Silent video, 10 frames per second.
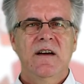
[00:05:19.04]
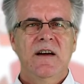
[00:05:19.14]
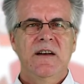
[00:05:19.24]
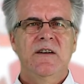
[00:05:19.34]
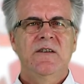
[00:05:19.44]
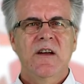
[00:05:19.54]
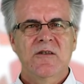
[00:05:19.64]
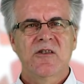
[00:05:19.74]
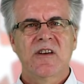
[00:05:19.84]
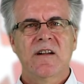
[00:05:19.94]
In a
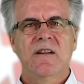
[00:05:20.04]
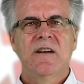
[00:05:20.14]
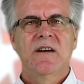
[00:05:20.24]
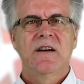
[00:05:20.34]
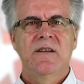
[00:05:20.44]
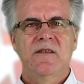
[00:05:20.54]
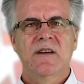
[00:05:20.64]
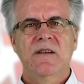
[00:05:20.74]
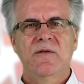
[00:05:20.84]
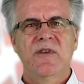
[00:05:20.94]
nutshell, in
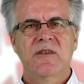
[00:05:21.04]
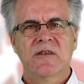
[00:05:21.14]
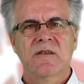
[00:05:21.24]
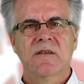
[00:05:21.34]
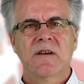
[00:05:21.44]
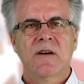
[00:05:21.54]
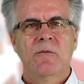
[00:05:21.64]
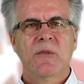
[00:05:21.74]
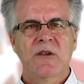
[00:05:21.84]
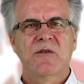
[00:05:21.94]
Said's vision,
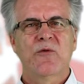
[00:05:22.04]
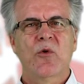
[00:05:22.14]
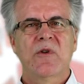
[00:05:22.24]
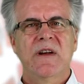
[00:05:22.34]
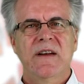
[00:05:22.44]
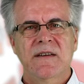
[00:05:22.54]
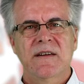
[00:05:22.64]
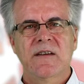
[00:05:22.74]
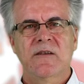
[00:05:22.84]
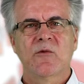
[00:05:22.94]
much of
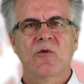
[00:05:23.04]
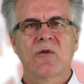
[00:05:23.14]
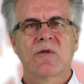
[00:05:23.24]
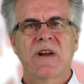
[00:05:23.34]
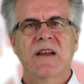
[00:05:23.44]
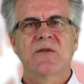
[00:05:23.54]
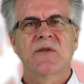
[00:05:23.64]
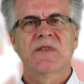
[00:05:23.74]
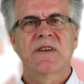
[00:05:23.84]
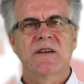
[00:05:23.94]
Orientalism or Oriental
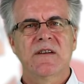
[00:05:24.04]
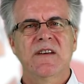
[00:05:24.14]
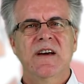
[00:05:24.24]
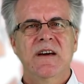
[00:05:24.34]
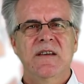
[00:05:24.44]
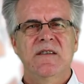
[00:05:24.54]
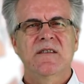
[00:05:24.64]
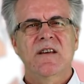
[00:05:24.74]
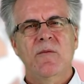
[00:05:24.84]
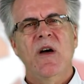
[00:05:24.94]
studies is
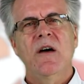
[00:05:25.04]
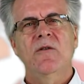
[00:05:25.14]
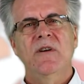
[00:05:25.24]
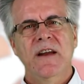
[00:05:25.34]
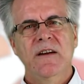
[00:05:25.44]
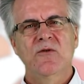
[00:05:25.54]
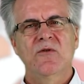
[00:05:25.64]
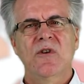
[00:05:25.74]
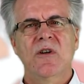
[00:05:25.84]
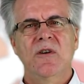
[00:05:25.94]
somehow linked to
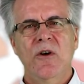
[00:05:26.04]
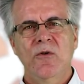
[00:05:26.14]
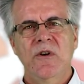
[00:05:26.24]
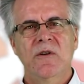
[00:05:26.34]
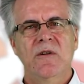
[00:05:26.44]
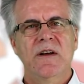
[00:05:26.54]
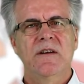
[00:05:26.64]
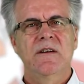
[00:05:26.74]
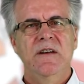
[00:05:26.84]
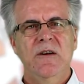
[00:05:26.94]
colonial
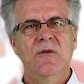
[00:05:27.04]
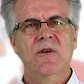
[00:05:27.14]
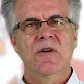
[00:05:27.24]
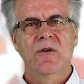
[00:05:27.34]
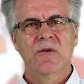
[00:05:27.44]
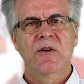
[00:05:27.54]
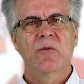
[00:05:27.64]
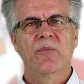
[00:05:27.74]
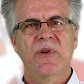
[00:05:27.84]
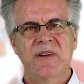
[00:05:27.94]
and neo-colonial
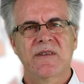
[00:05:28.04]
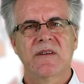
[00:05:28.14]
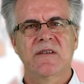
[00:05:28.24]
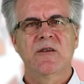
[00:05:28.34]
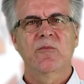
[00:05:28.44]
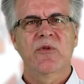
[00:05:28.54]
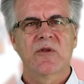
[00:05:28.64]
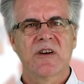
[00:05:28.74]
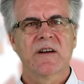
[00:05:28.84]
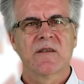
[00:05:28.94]
policies and
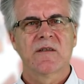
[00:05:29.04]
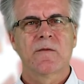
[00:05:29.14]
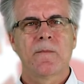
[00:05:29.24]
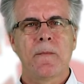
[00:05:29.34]
projects.